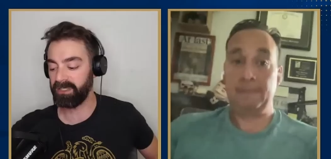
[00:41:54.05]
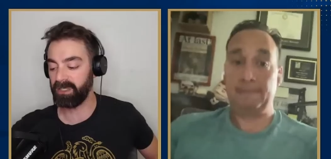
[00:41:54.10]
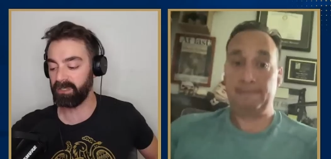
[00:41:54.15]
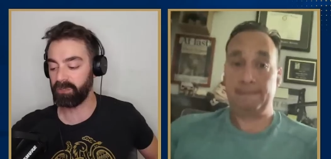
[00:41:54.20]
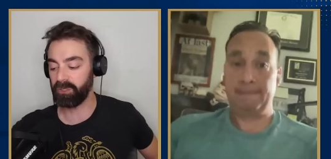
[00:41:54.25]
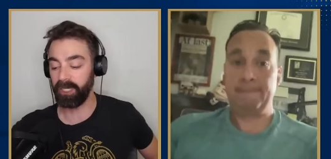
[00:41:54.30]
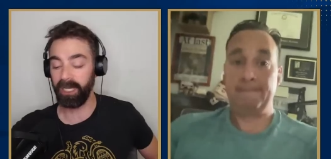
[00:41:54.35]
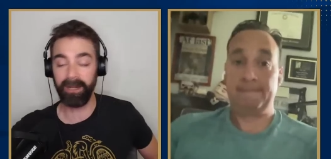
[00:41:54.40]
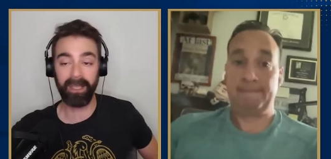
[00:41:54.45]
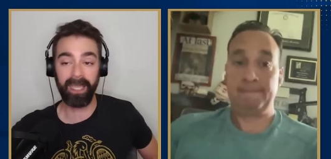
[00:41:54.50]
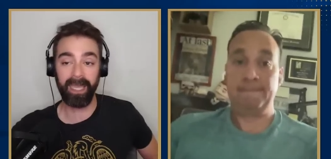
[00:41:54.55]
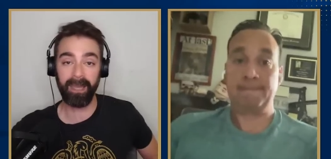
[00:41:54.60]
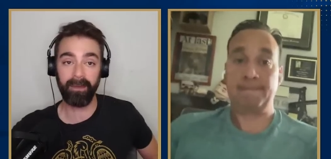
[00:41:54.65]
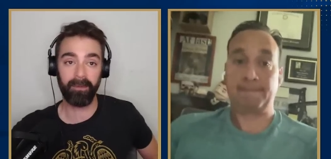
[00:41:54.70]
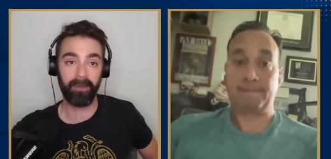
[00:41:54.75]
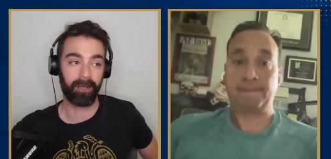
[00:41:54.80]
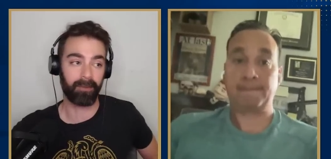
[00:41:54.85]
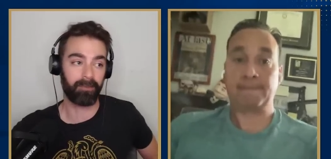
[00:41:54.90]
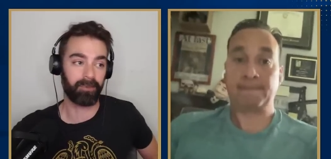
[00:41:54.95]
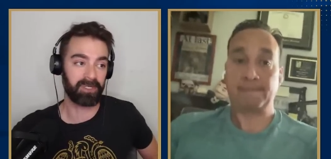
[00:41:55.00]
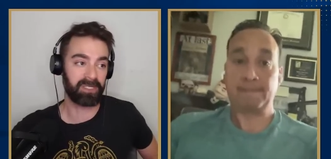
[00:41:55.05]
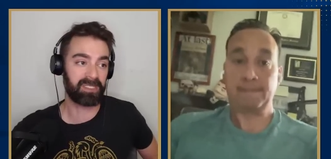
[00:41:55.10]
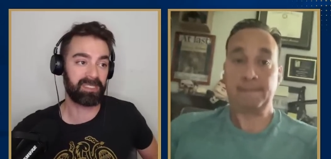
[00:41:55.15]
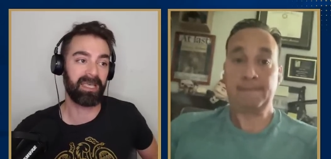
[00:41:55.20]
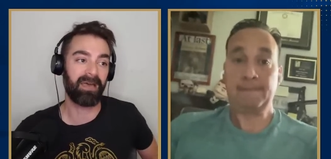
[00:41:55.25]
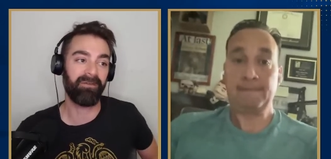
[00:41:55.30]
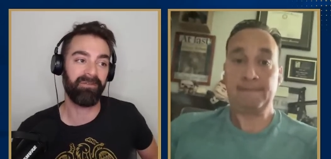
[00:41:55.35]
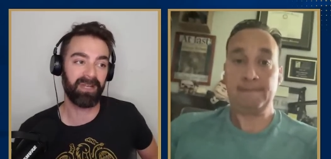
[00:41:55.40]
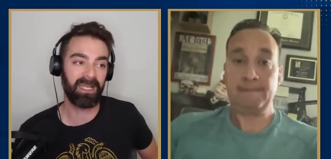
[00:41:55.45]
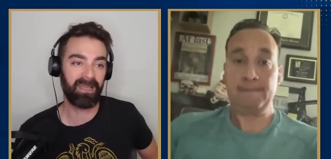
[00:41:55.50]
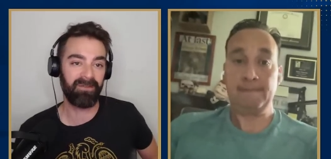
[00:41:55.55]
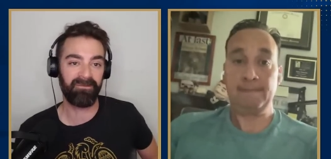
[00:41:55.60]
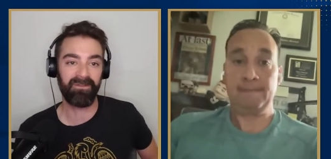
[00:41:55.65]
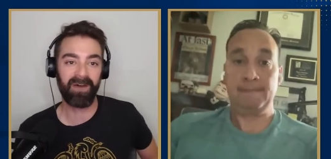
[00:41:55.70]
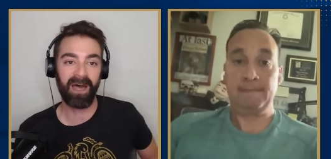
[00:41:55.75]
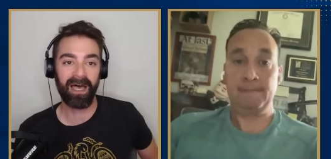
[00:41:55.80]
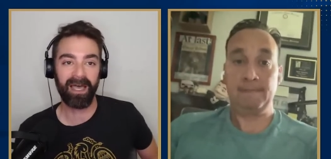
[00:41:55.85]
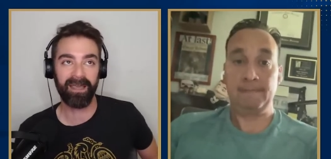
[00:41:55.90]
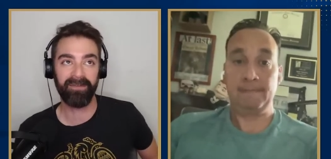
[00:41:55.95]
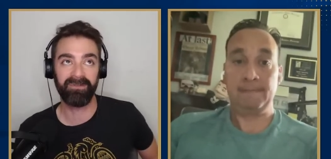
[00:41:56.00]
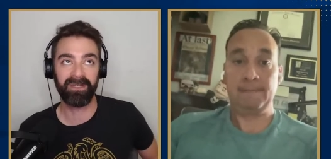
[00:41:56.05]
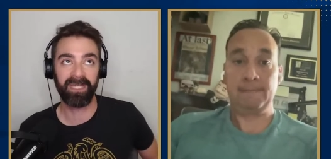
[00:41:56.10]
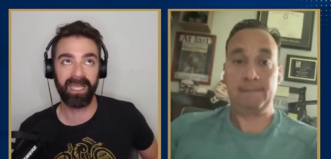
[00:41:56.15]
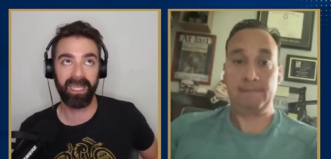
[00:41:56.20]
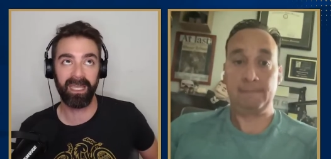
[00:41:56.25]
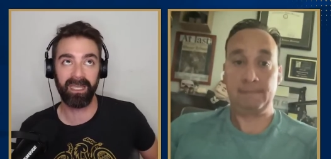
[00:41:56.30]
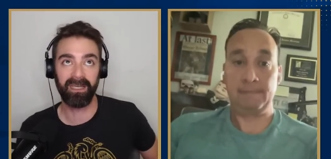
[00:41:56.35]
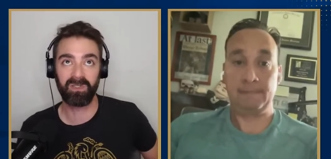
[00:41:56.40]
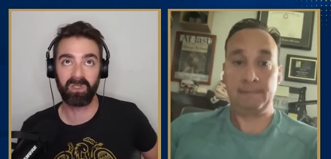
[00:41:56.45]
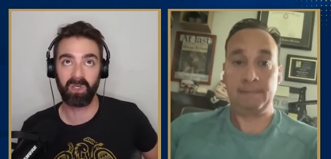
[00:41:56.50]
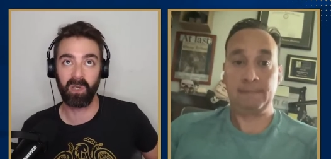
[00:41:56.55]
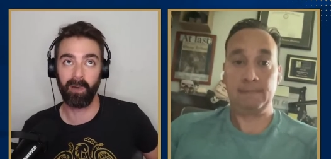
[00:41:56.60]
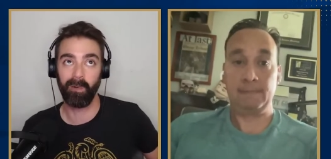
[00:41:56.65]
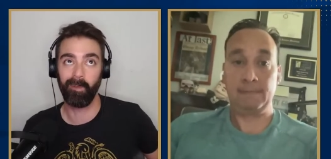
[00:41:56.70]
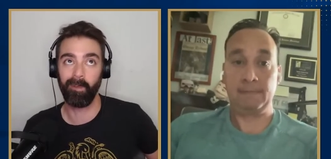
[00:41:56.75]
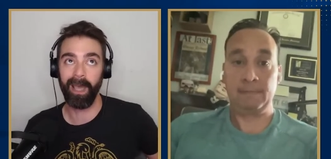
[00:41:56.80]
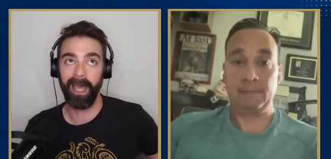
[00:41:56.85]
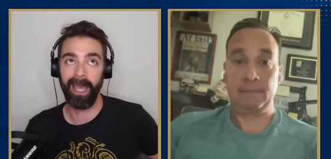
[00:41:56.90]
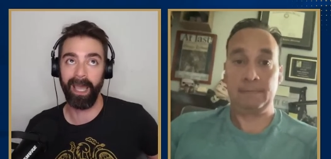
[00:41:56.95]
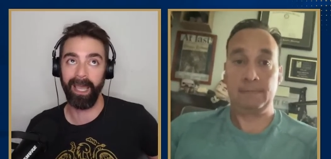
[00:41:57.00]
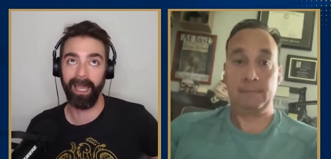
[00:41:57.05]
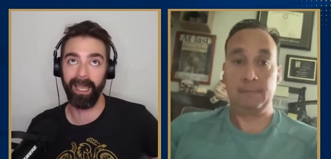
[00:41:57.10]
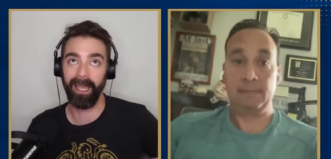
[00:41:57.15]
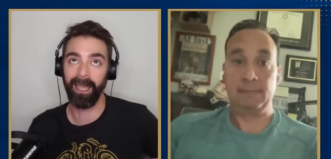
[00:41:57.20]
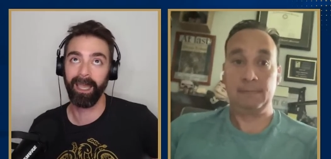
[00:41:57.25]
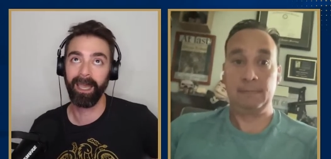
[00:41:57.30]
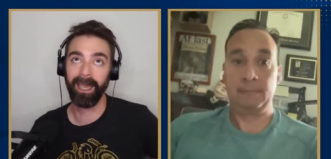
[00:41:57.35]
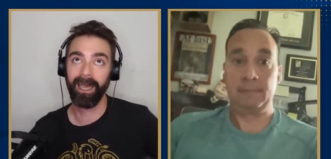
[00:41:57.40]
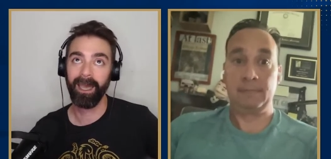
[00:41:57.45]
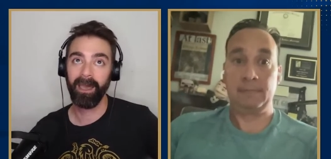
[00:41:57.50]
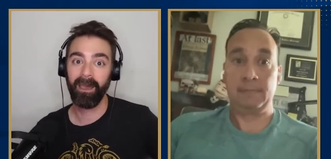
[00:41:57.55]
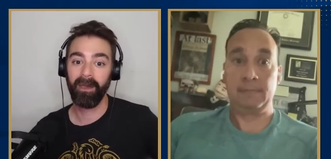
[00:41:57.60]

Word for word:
Speaker 1: So training camp, look, we're 75 days away